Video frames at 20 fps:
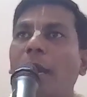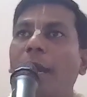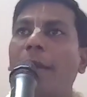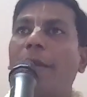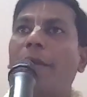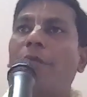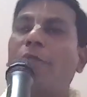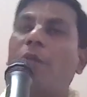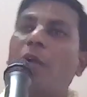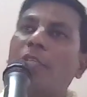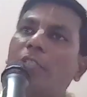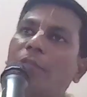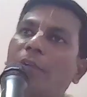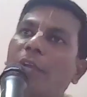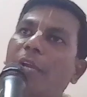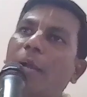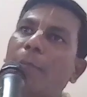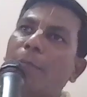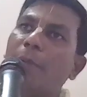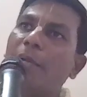And once
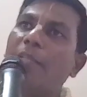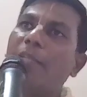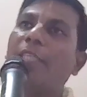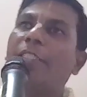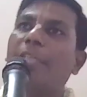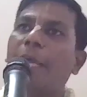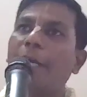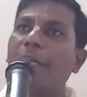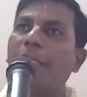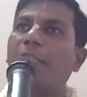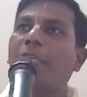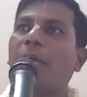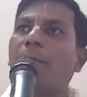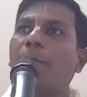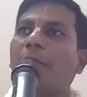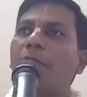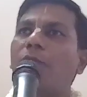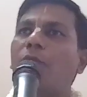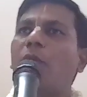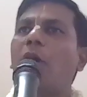we complete the 18
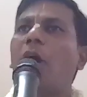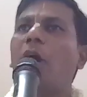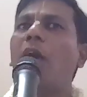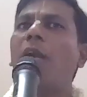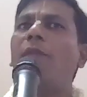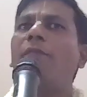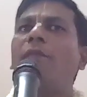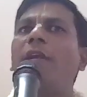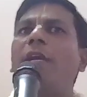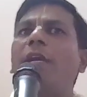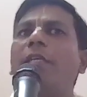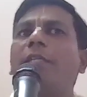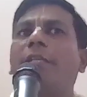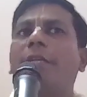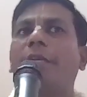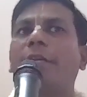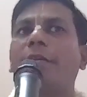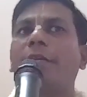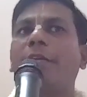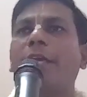chapters, we all will
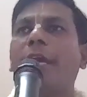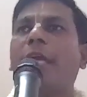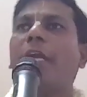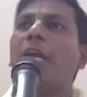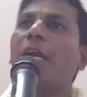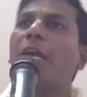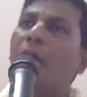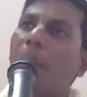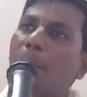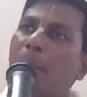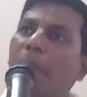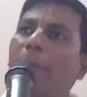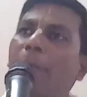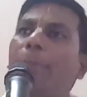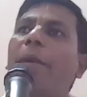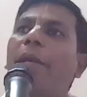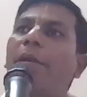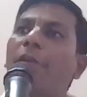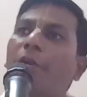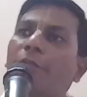take a
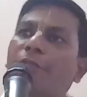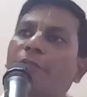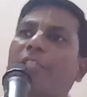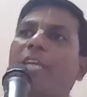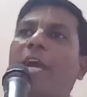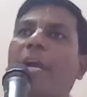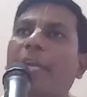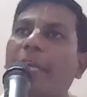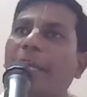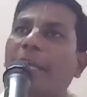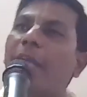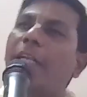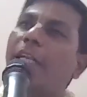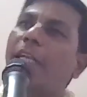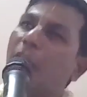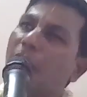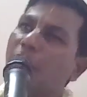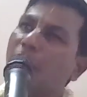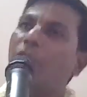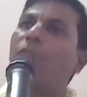commitment of chanting at
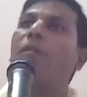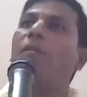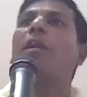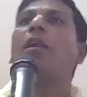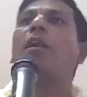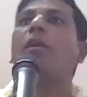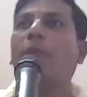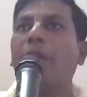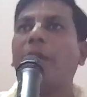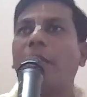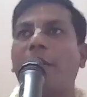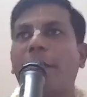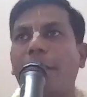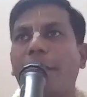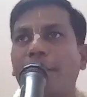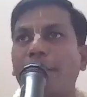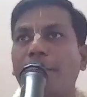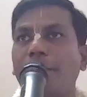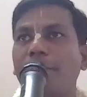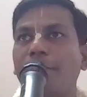least one round in a
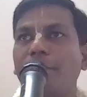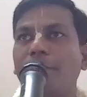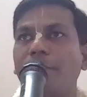day.